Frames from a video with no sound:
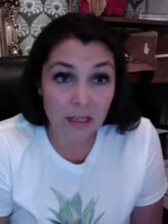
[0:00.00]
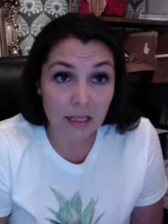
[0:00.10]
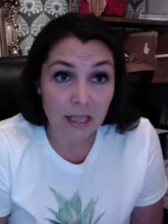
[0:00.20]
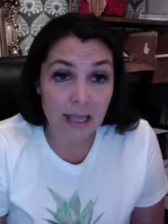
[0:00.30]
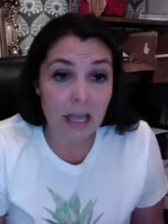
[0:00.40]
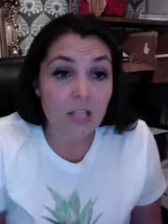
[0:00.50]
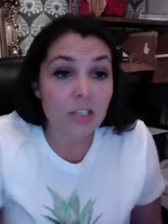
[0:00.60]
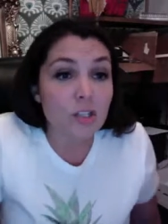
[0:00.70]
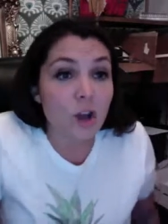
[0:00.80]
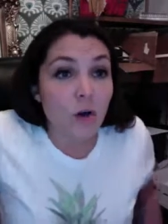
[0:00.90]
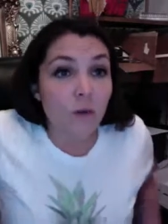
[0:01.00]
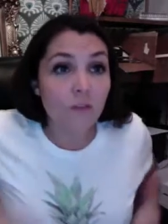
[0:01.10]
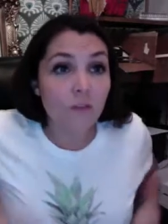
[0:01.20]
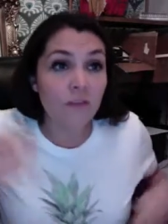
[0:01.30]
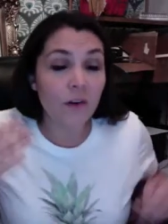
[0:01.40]
Like,
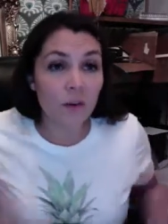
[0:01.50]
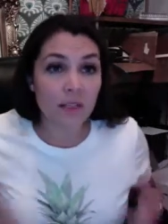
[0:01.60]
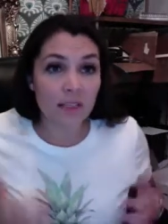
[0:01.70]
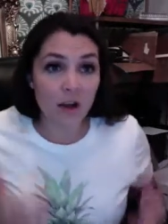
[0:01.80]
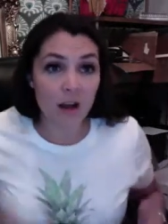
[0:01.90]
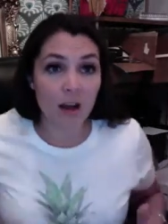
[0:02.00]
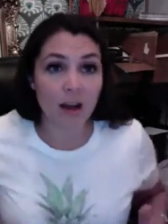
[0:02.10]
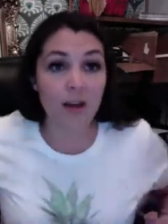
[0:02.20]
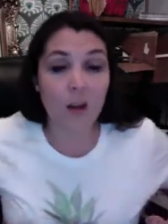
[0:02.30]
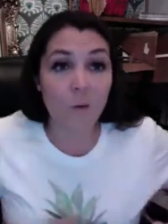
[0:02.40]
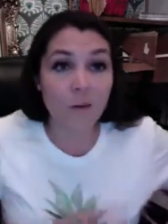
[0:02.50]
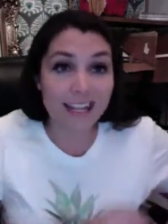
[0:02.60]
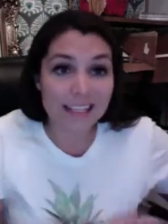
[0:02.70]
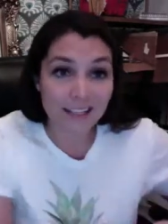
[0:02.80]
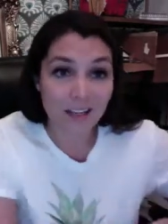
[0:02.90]
don't focus on what
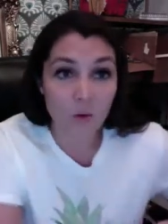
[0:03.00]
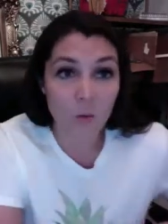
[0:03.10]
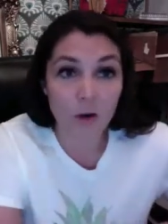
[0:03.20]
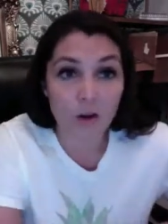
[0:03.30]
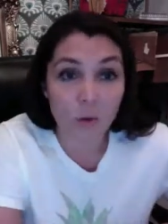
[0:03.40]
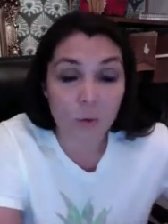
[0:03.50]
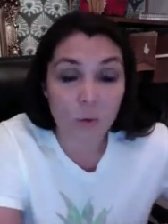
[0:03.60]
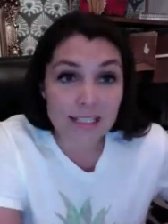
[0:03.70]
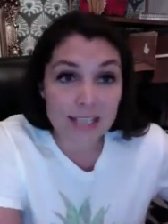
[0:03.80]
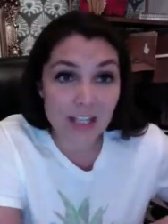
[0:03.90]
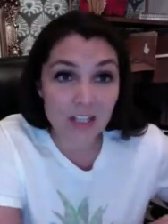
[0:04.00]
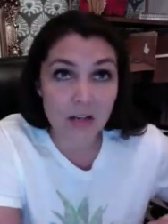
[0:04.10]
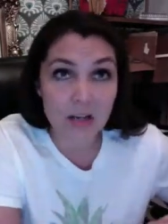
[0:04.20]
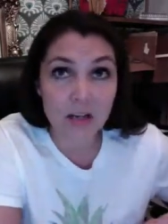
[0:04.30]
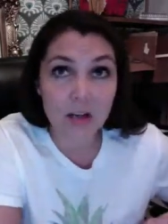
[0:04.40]
isn't going to work or what's saturated.